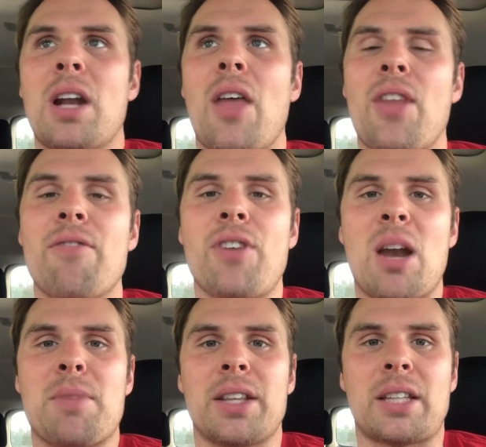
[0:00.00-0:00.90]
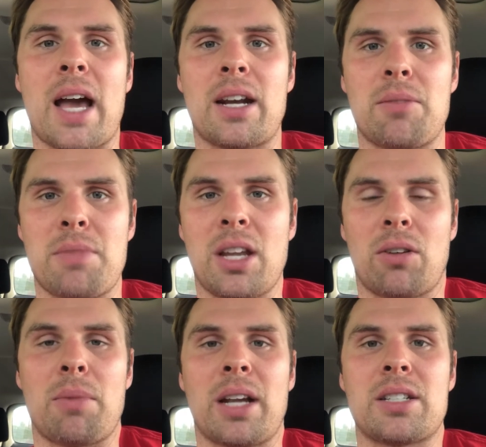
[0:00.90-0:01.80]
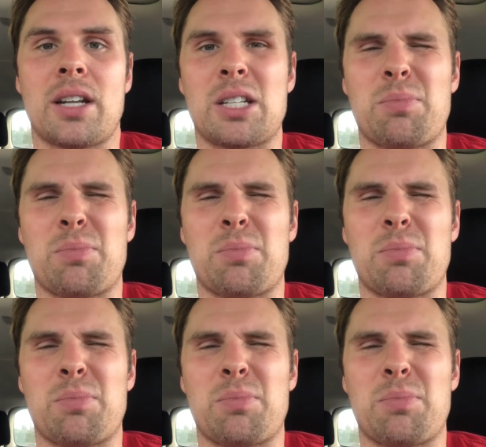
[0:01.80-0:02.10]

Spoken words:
I've thought about that, and it, you know, makes sense.